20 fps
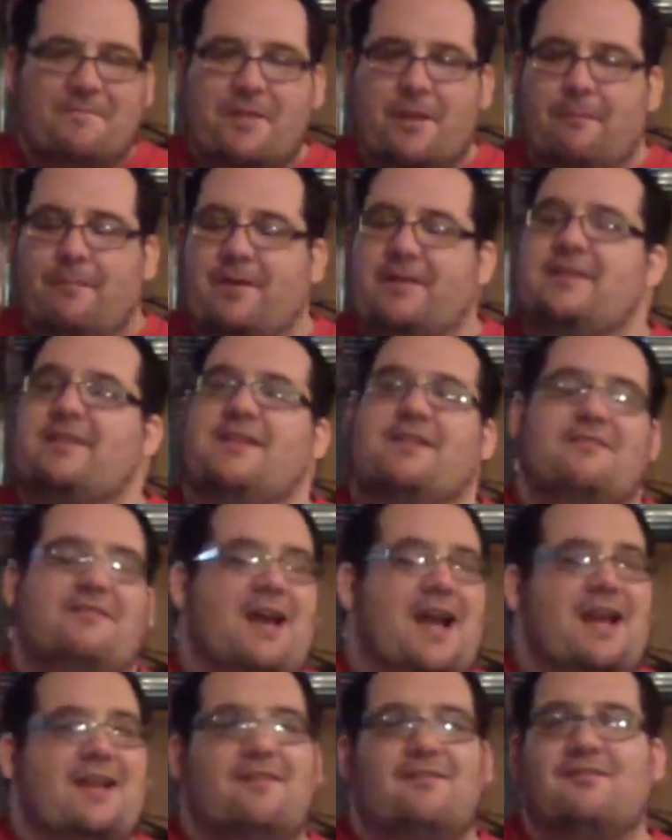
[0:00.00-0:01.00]
But
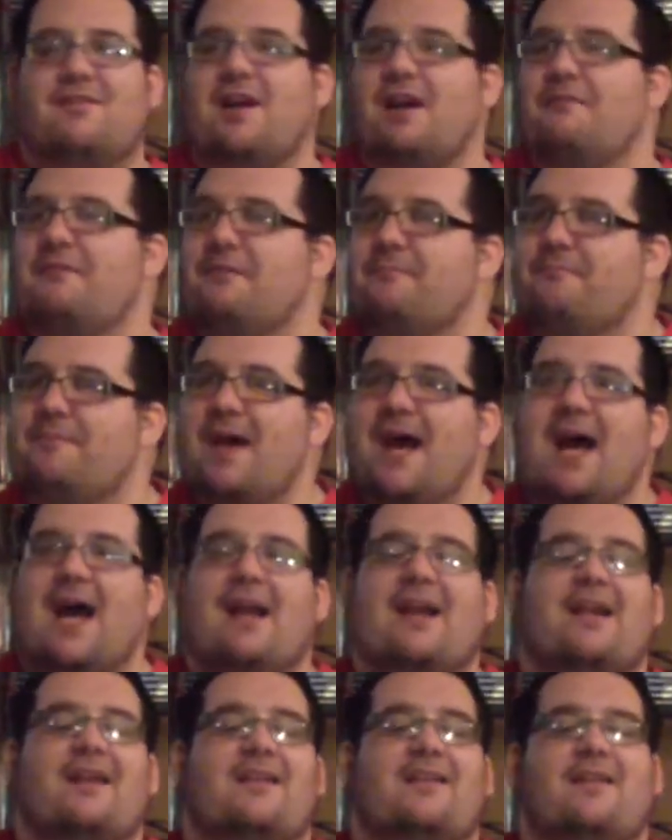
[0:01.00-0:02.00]
Naito coming
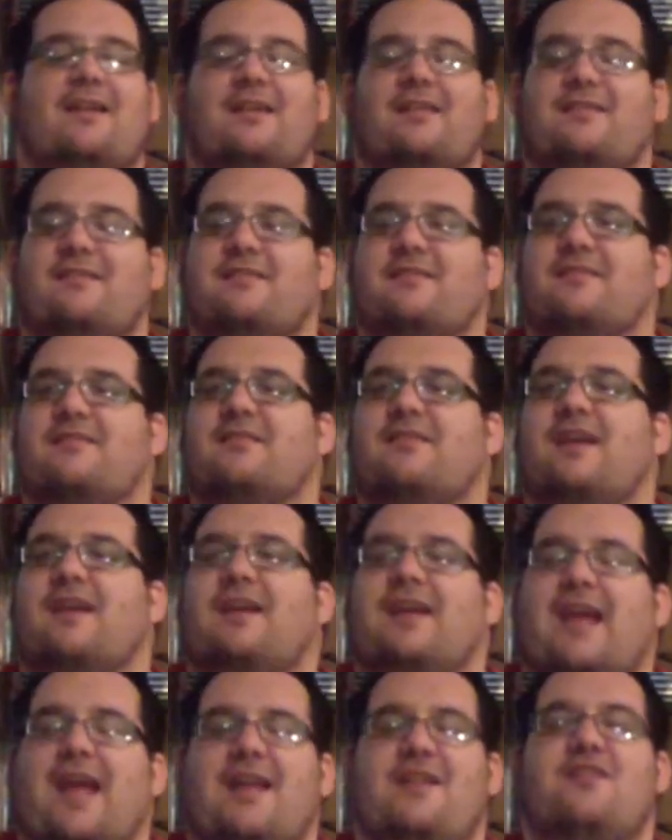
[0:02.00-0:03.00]
back and
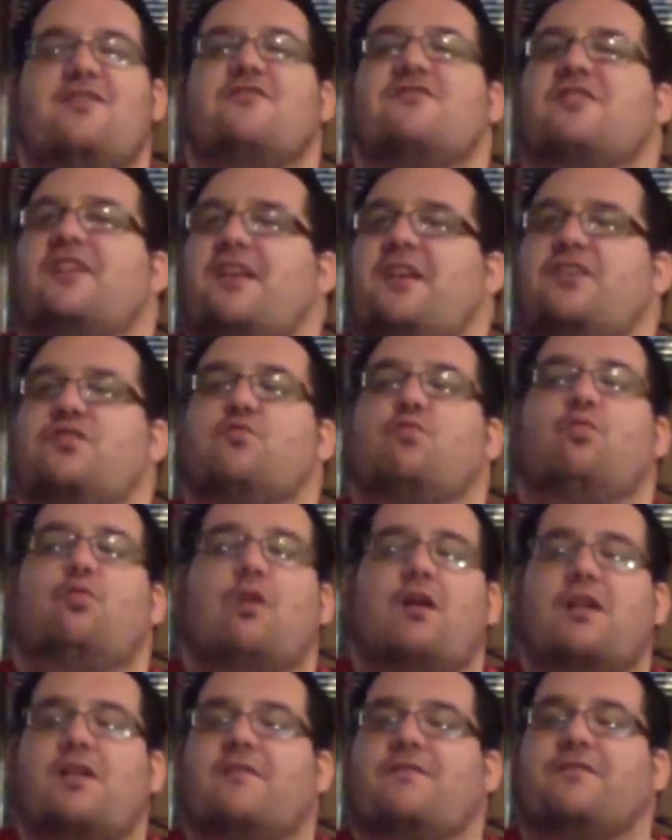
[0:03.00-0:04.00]
again using his
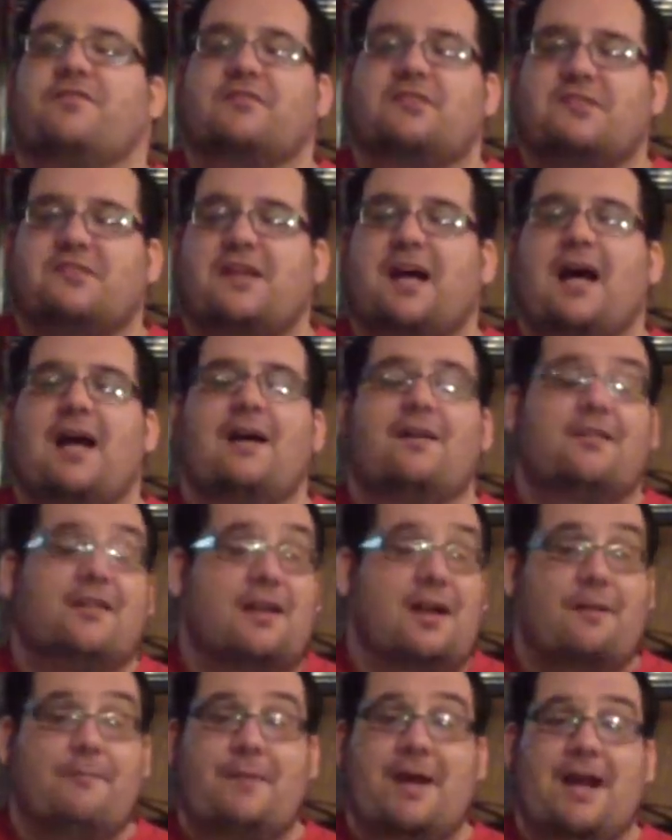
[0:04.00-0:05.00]
wonderful style
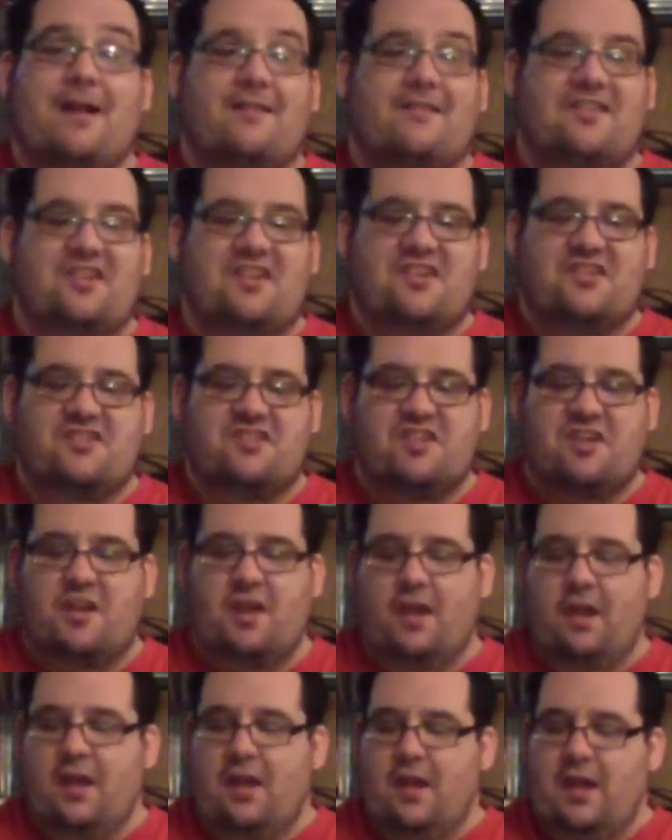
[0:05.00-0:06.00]
to come back on
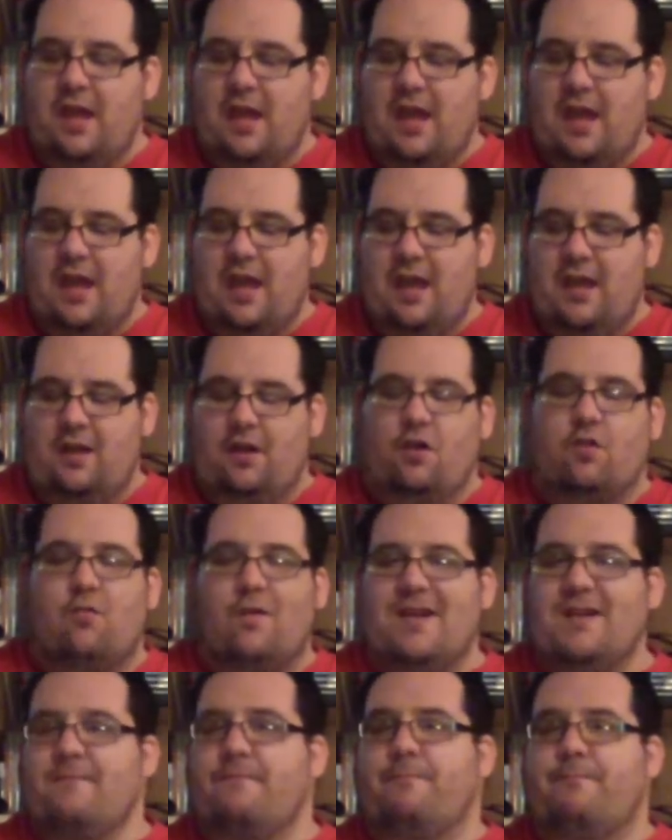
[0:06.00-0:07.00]
Ishii. And a
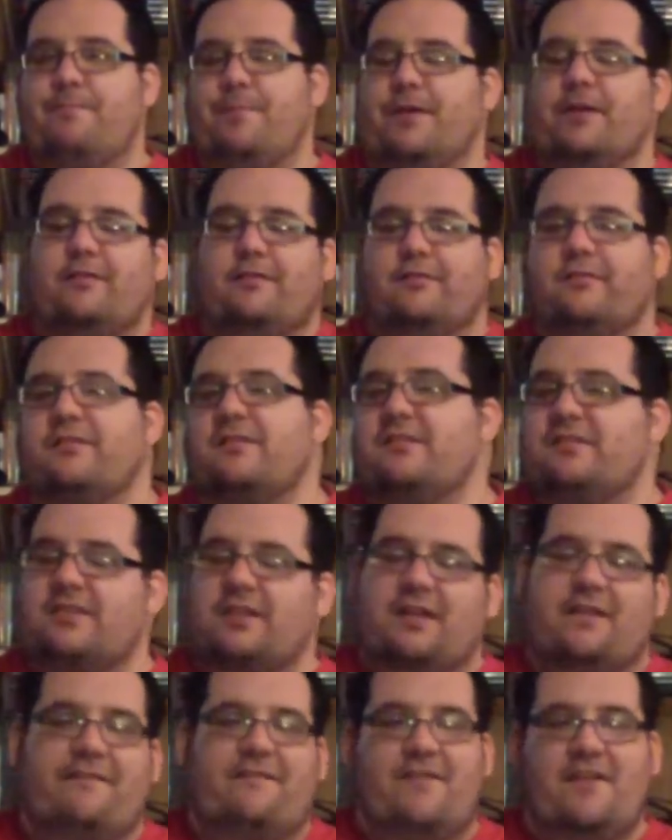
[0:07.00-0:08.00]
great build
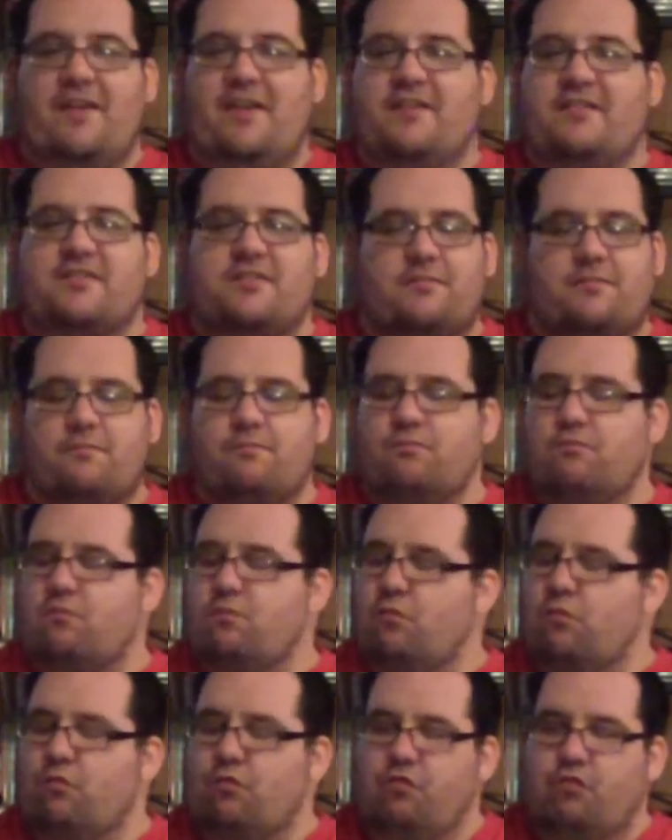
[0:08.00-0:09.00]
to the finish.
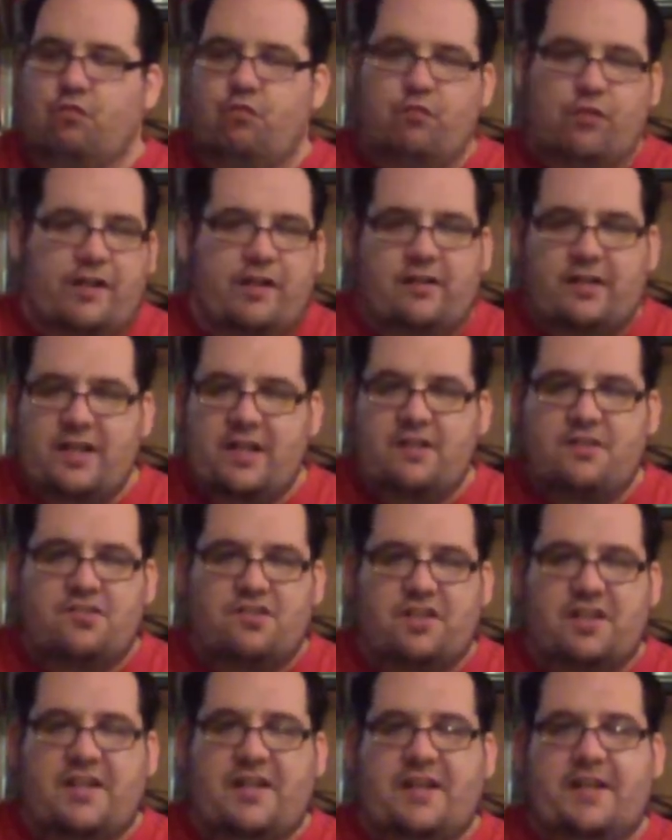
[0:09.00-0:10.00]
Really
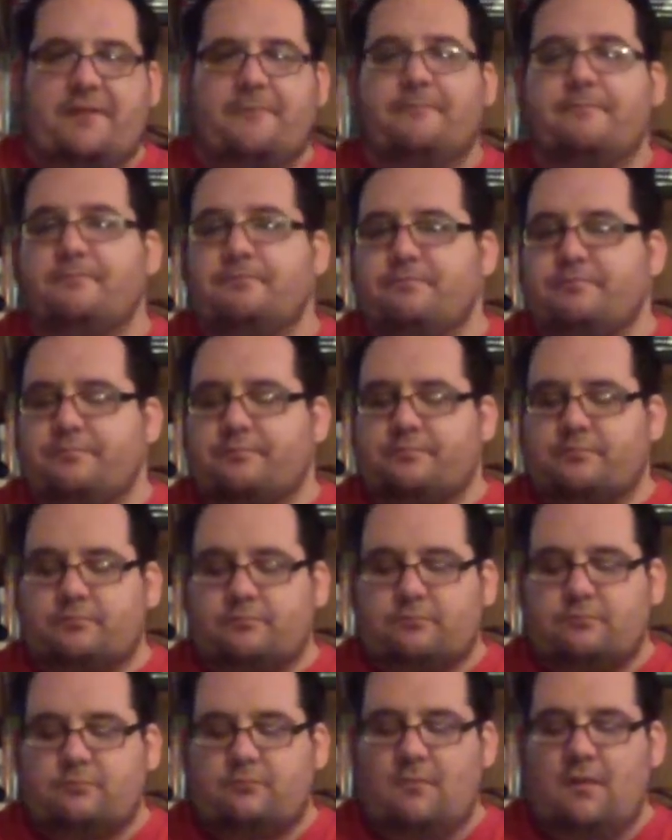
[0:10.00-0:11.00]
enjoyed it.
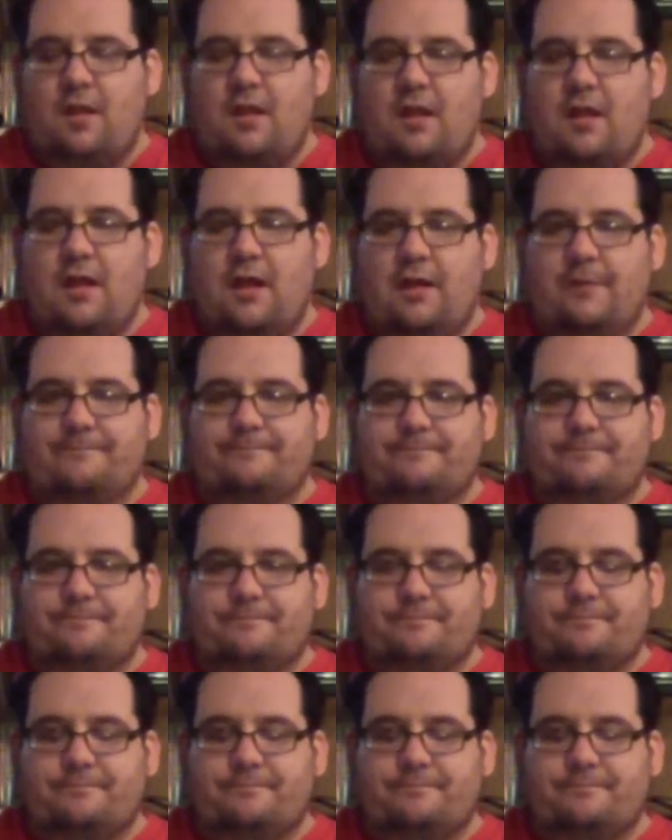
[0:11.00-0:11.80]
And